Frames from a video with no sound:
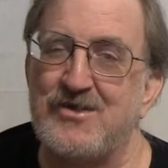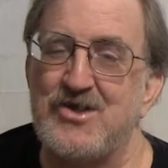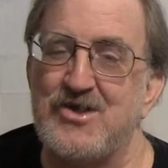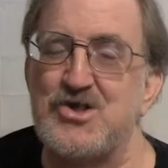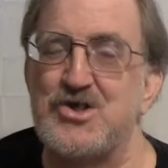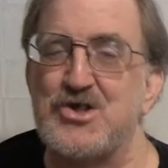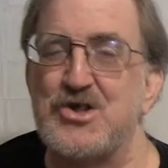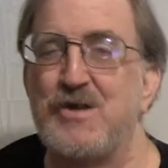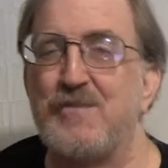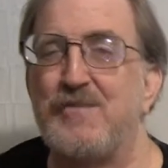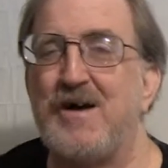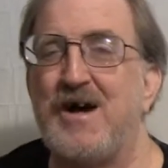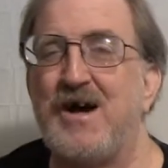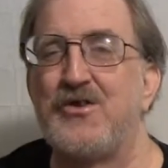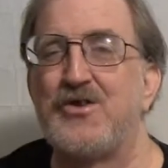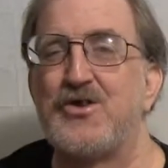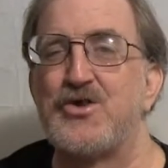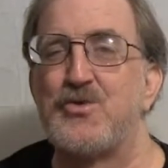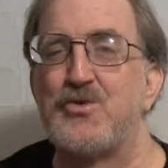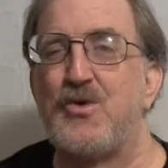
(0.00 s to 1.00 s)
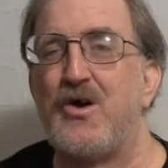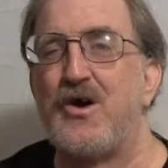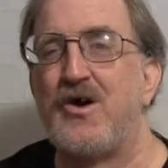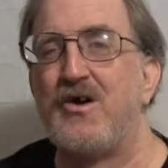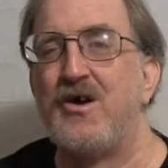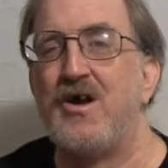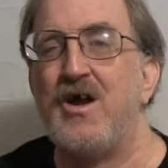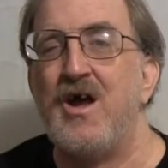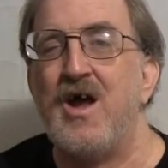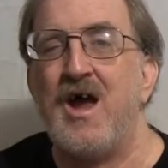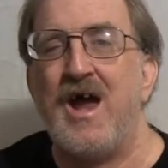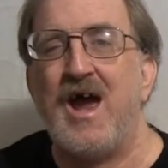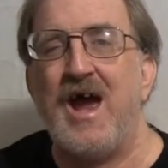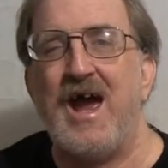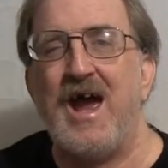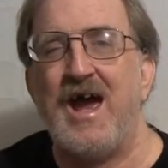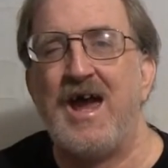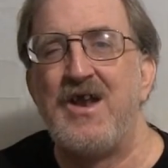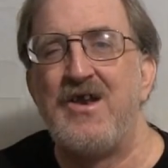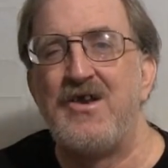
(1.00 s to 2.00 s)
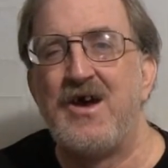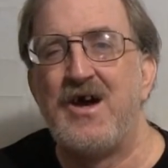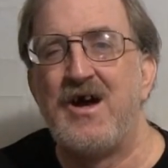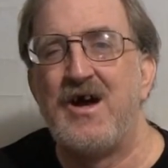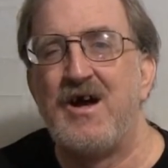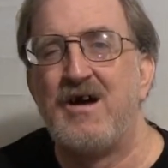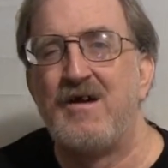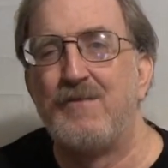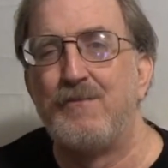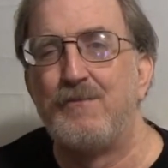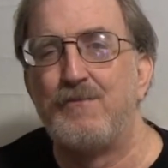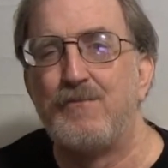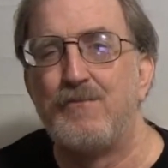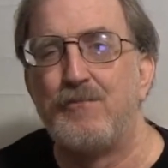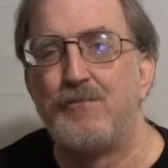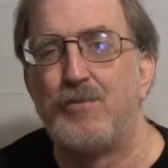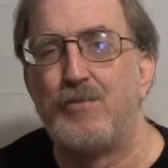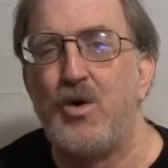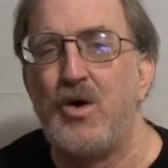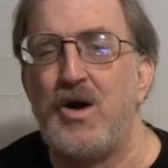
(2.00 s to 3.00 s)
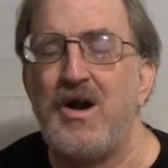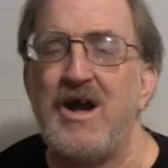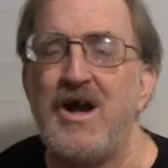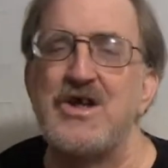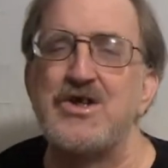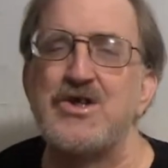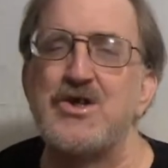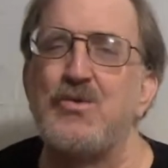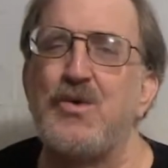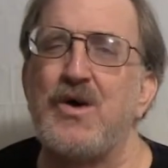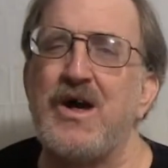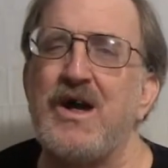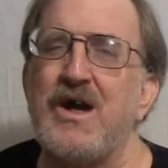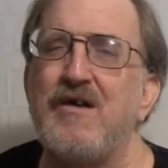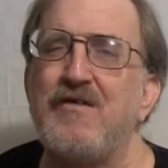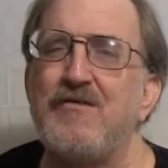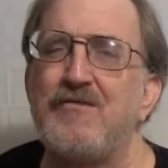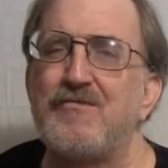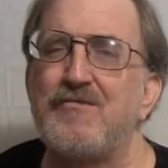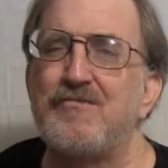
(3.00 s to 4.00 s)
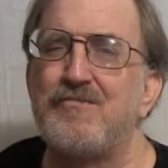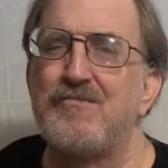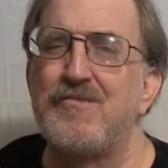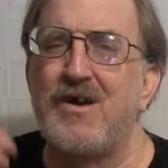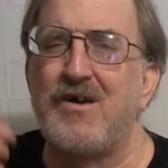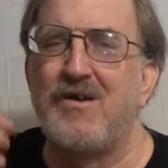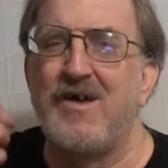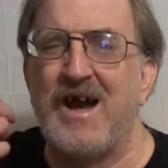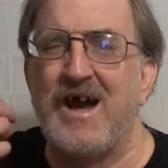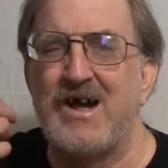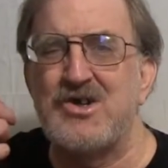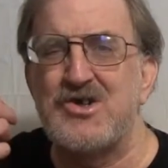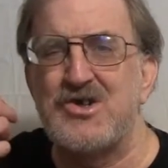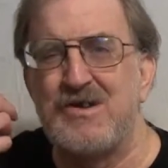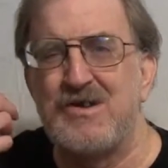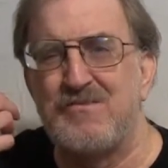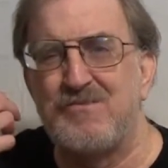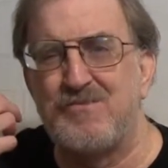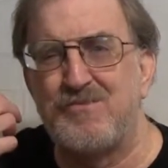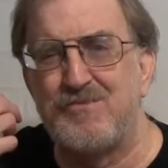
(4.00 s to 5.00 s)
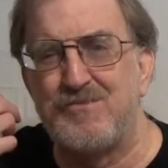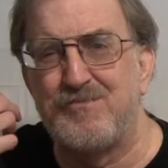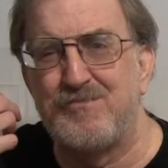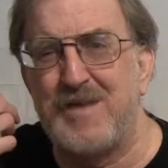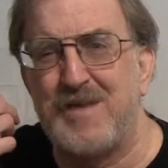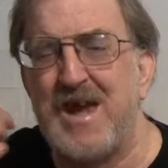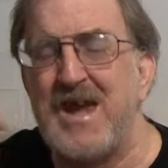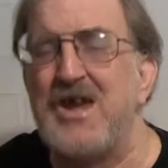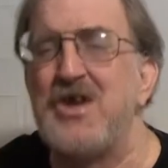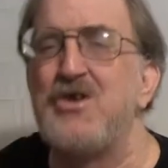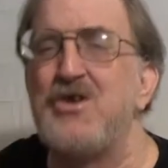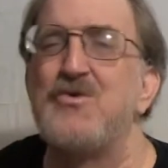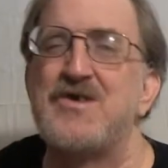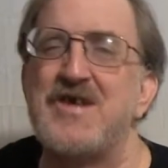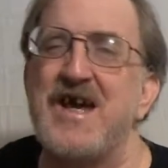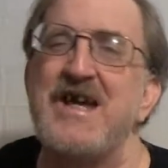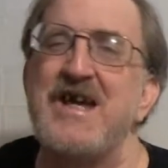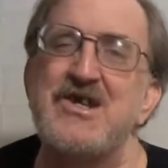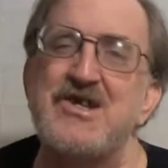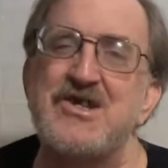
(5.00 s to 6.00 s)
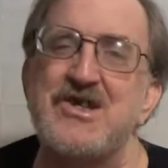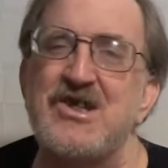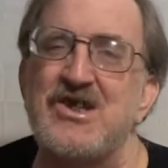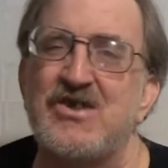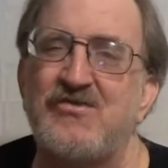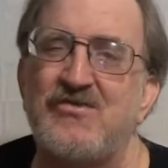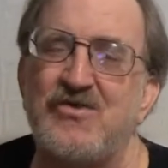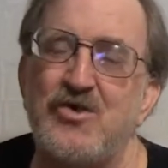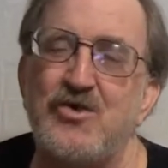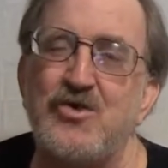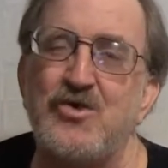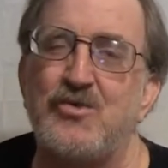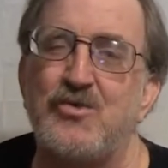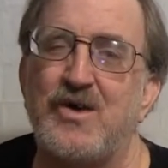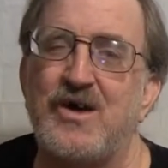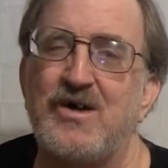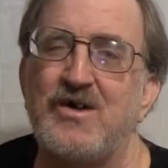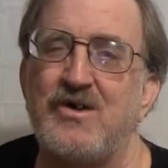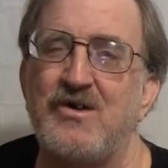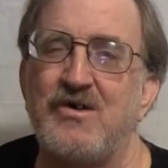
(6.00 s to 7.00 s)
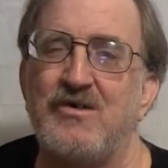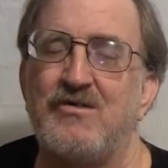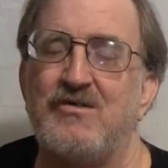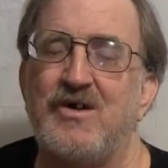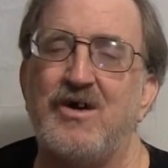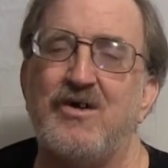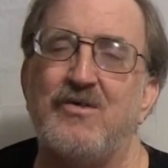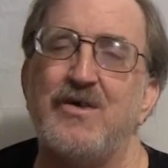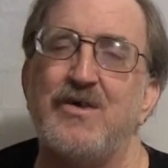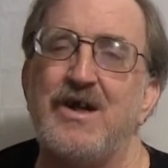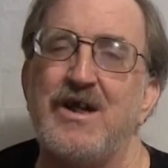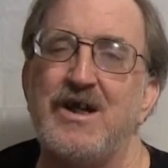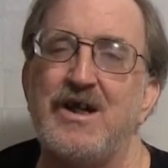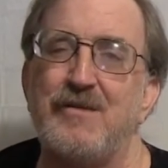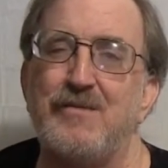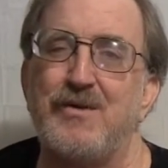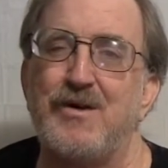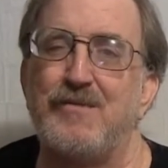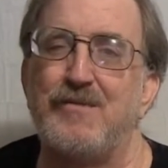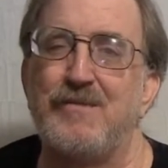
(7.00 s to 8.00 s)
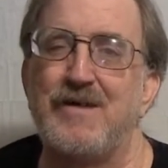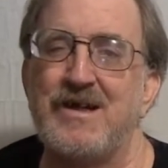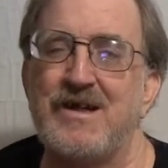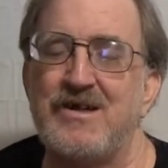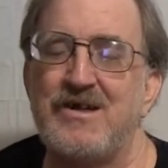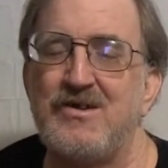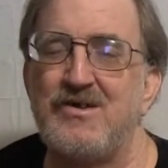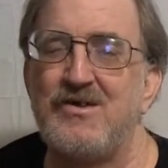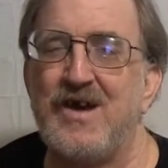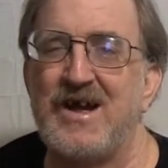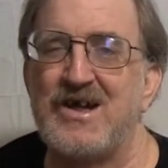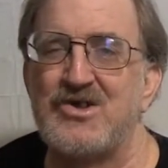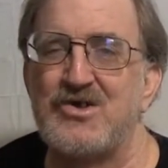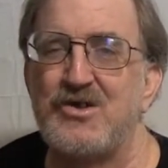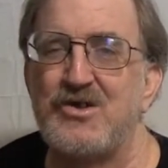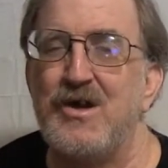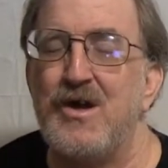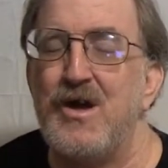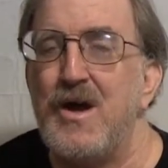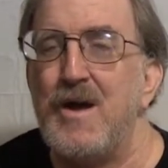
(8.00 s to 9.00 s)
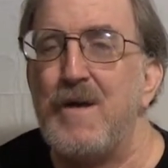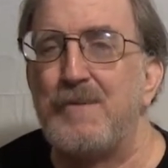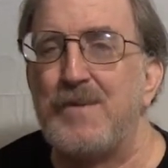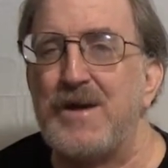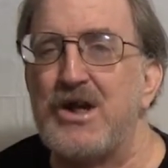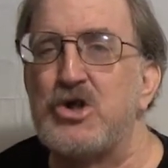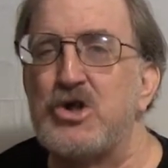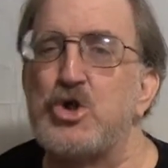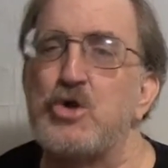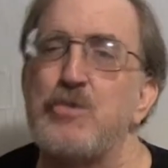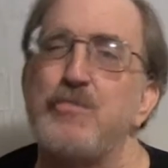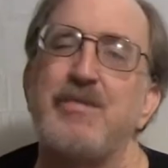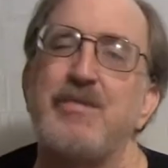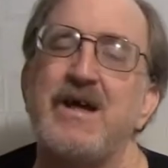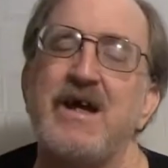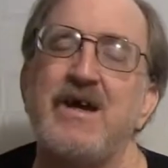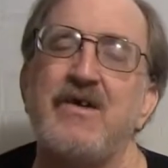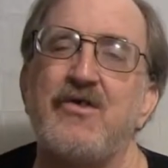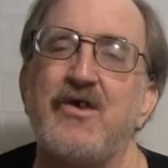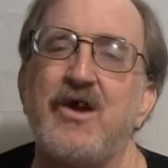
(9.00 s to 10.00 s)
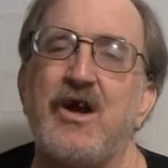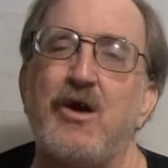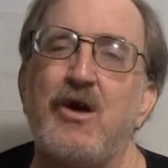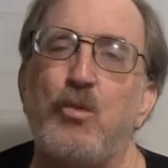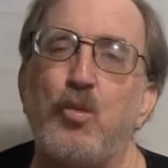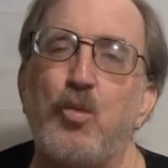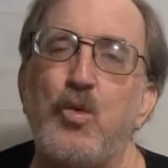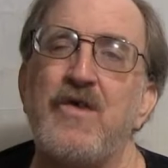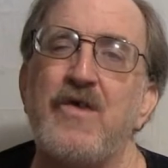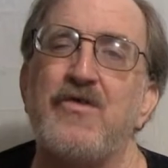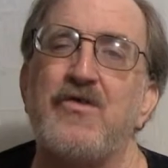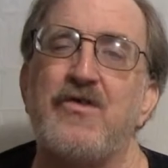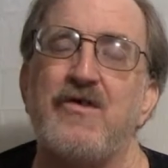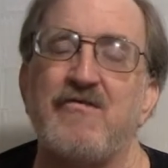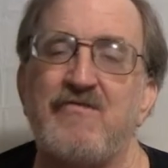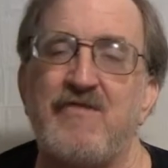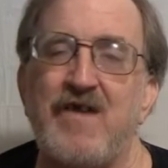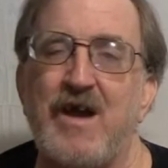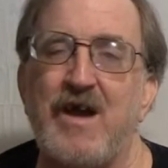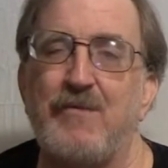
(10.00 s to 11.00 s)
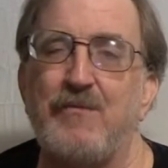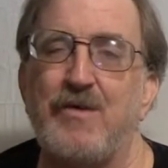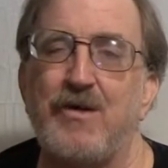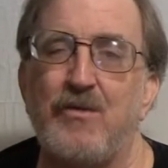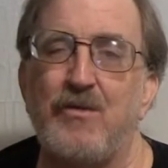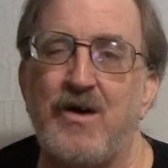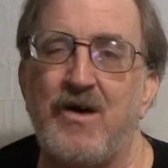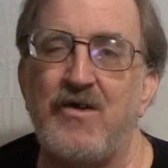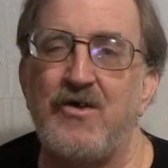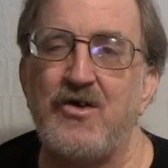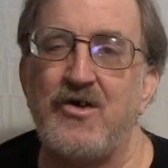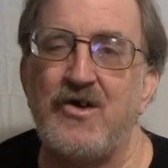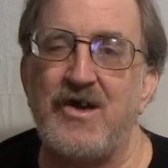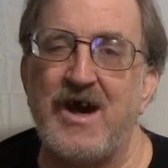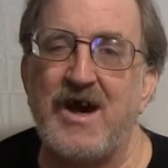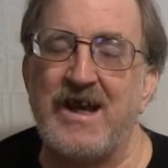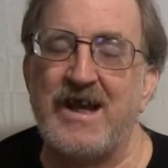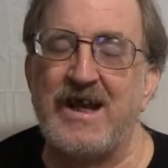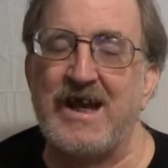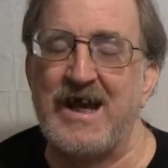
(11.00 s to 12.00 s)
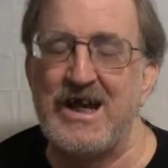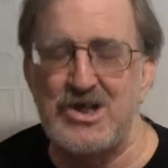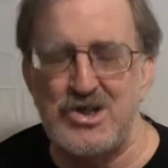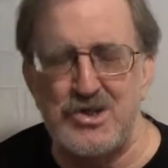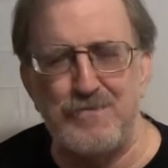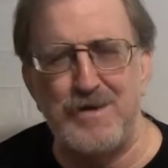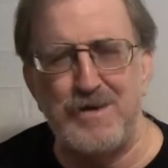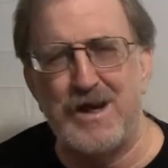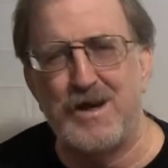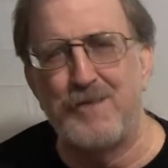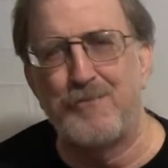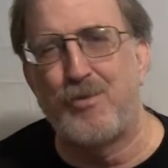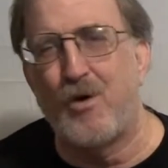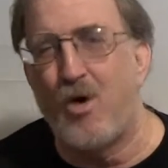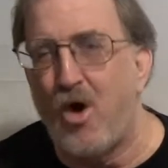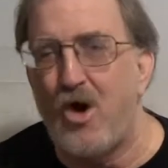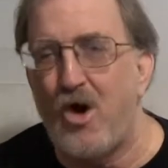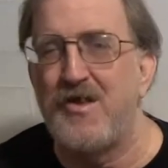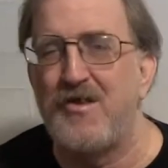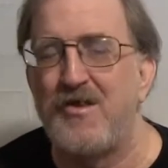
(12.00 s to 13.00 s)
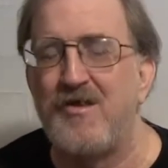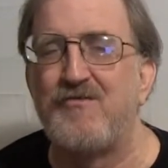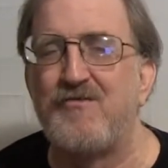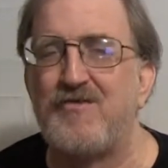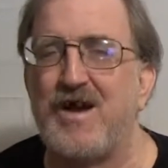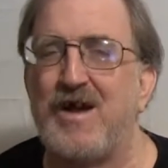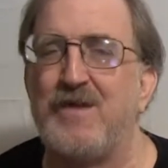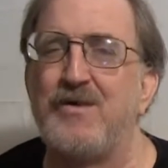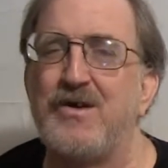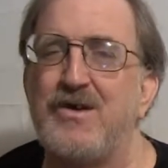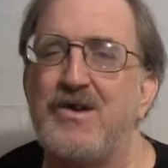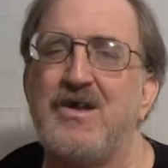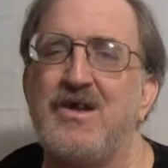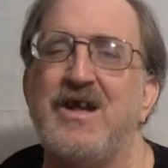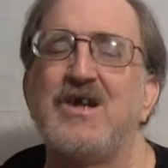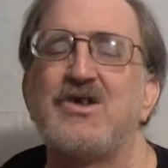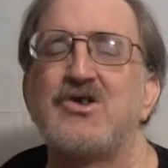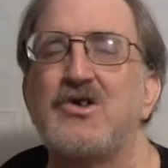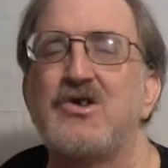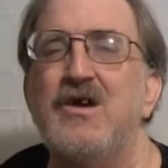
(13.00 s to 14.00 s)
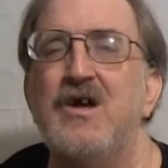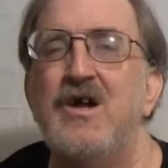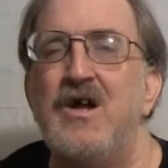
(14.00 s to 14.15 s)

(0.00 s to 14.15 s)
this and your mouth is watering. And uh, Boyer has a way of, you know, actually making you taste these foods while you're uh, reading the book, making you actually picture being there with the family while they're dining, actually being a part of the family. You can actually